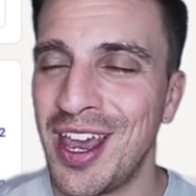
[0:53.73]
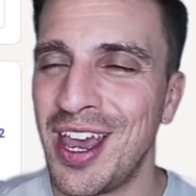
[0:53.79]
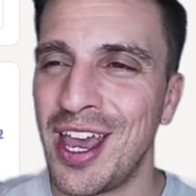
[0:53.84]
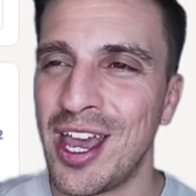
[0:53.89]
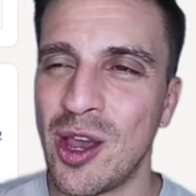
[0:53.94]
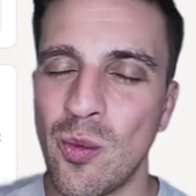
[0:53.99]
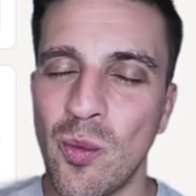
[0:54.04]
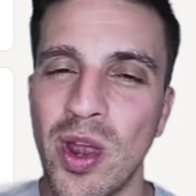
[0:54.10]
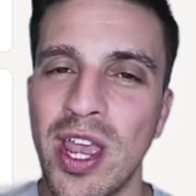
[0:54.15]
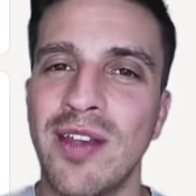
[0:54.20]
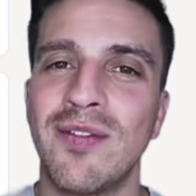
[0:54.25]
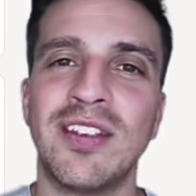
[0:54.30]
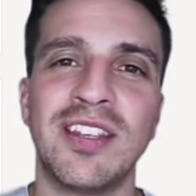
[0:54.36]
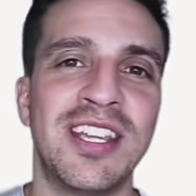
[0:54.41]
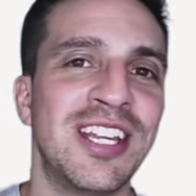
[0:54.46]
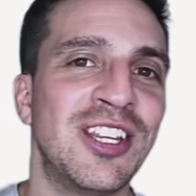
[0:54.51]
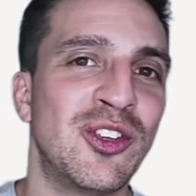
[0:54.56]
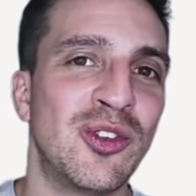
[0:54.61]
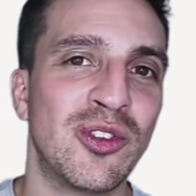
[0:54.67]
And we even
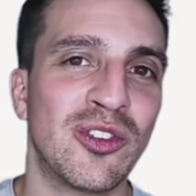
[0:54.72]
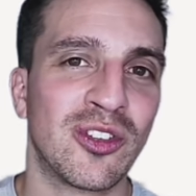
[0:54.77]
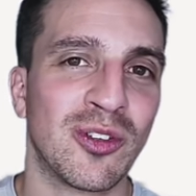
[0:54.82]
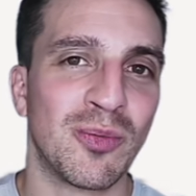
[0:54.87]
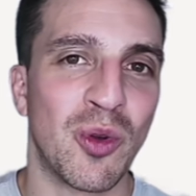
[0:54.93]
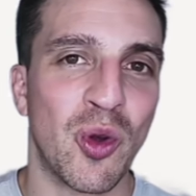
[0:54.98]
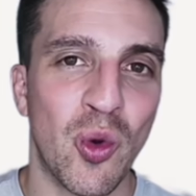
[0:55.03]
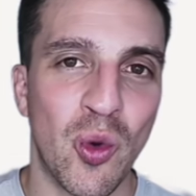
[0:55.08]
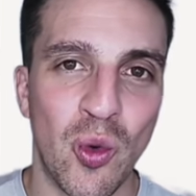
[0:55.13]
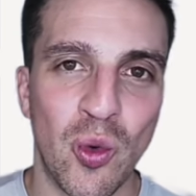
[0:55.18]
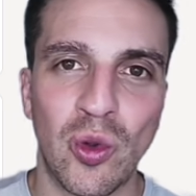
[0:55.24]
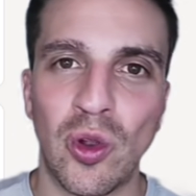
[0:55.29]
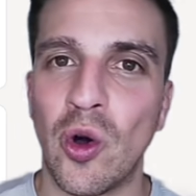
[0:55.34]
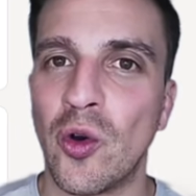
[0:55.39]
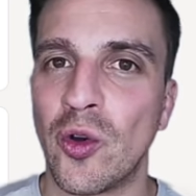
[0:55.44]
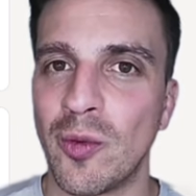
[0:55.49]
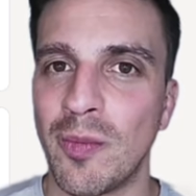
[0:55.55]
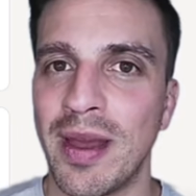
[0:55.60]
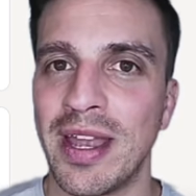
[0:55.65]
teach you some cool
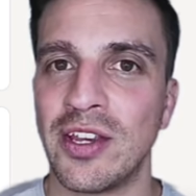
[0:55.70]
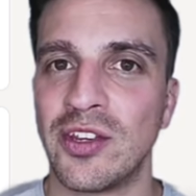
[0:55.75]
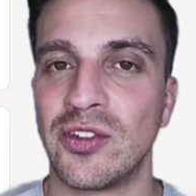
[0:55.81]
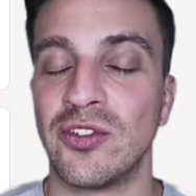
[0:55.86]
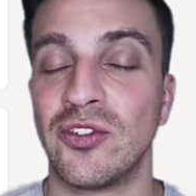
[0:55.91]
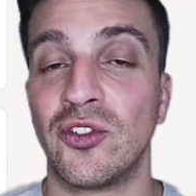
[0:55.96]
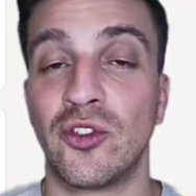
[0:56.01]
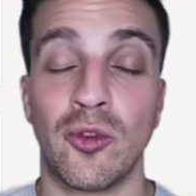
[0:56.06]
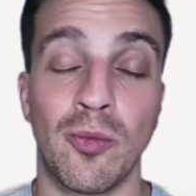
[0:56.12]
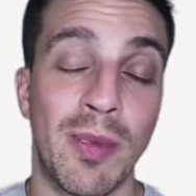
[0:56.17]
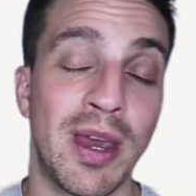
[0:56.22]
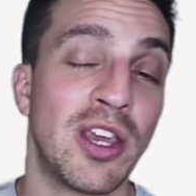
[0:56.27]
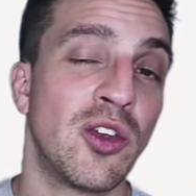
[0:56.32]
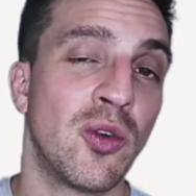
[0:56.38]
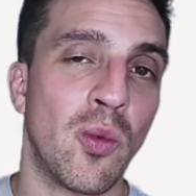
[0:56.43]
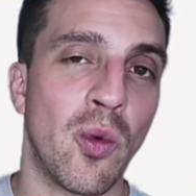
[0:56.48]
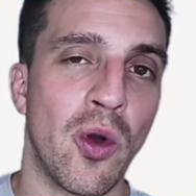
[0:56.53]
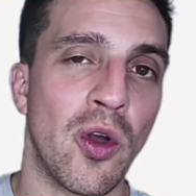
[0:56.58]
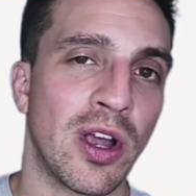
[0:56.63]
automations to make
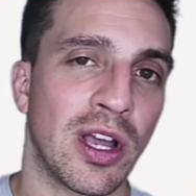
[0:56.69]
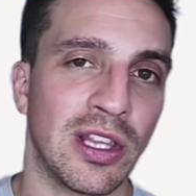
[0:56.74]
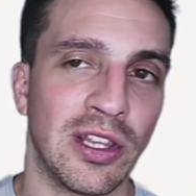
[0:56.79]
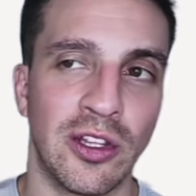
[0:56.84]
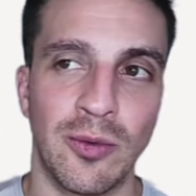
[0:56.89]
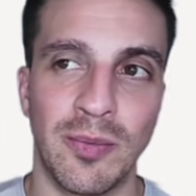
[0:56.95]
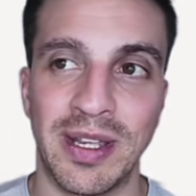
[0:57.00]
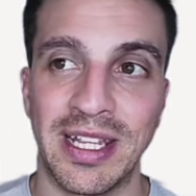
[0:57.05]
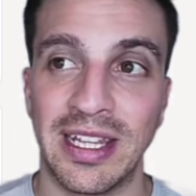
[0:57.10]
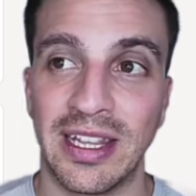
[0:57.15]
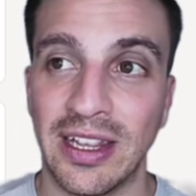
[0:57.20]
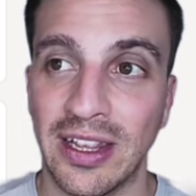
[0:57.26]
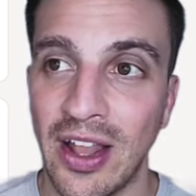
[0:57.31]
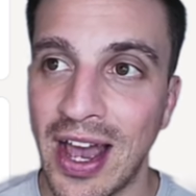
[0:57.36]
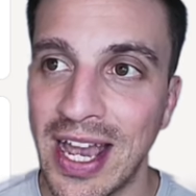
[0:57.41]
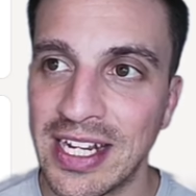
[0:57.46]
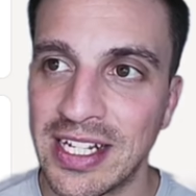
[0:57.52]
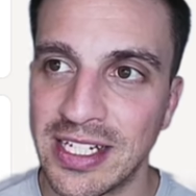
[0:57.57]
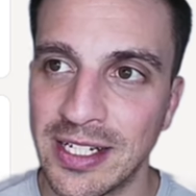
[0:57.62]
your work a little bit
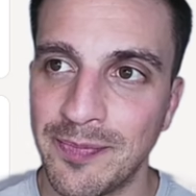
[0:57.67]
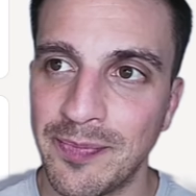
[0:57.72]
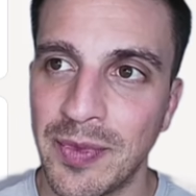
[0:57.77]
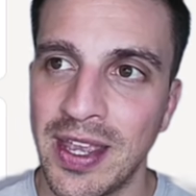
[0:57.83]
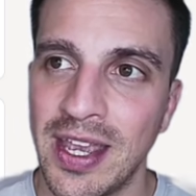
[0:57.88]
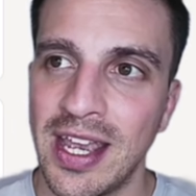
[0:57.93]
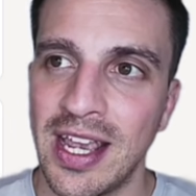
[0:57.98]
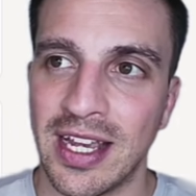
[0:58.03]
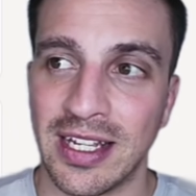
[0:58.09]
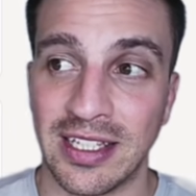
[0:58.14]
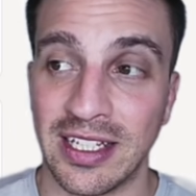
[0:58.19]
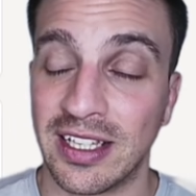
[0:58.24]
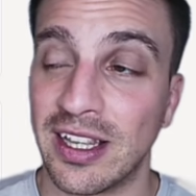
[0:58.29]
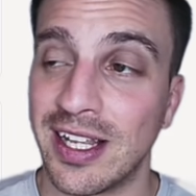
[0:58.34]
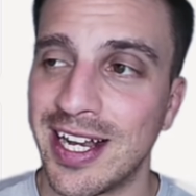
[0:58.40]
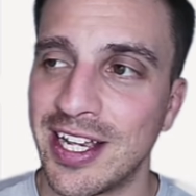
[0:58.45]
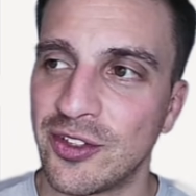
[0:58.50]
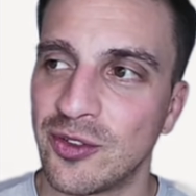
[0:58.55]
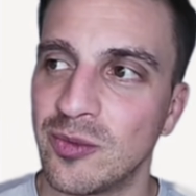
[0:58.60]
lighter. In the
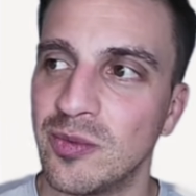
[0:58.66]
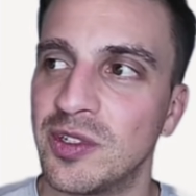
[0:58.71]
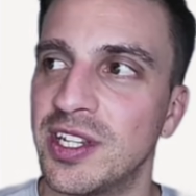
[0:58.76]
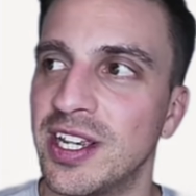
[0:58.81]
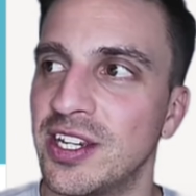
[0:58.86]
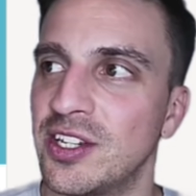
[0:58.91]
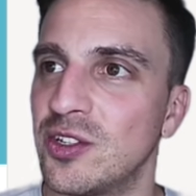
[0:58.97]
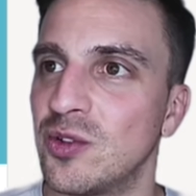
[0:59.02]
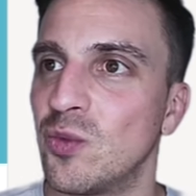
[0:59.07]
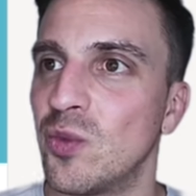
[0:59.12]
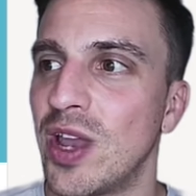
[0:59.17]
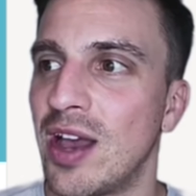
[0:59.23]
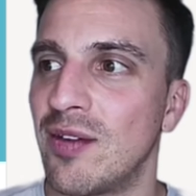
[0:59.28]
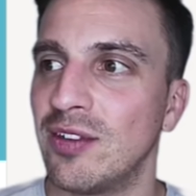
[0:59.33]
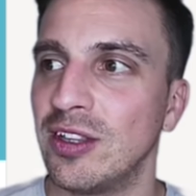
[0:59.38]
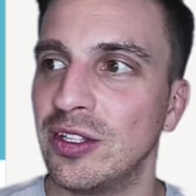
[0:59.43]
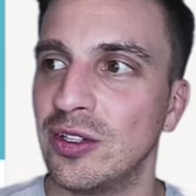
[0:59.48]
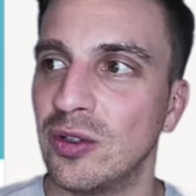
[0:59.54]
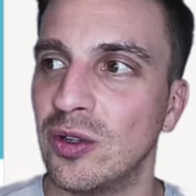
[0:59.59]
classroom section, we have
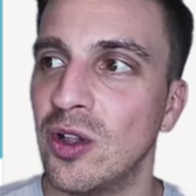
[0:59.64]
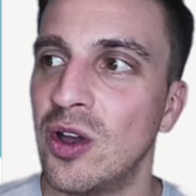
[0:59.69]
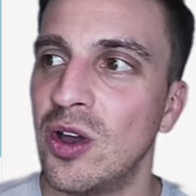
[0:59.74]
a little